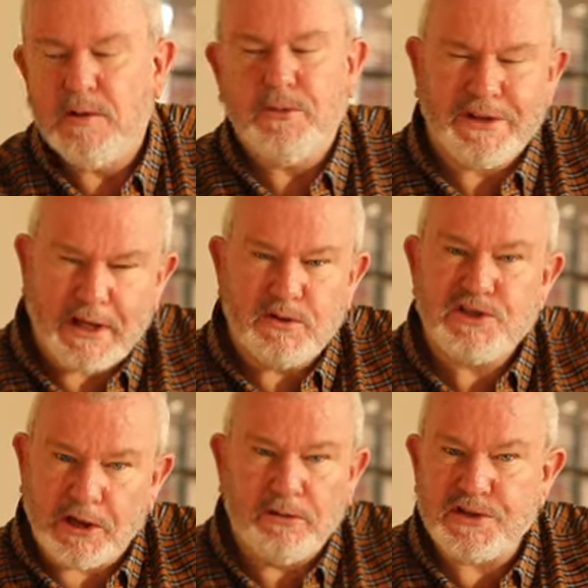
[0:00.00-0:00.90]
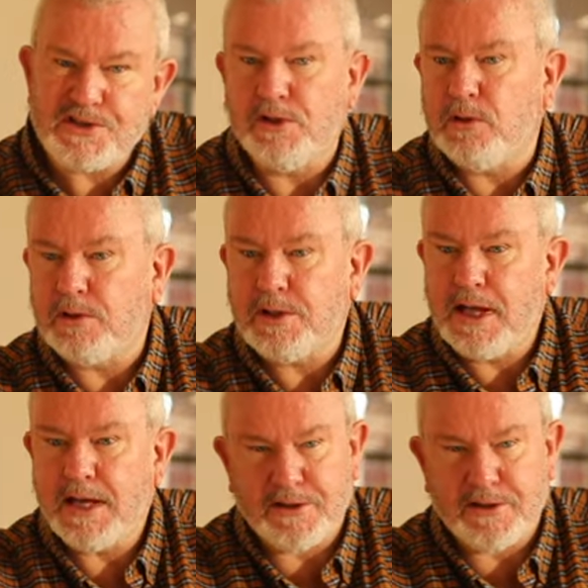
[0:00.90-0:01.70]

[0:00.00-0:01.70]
but they were generally sold at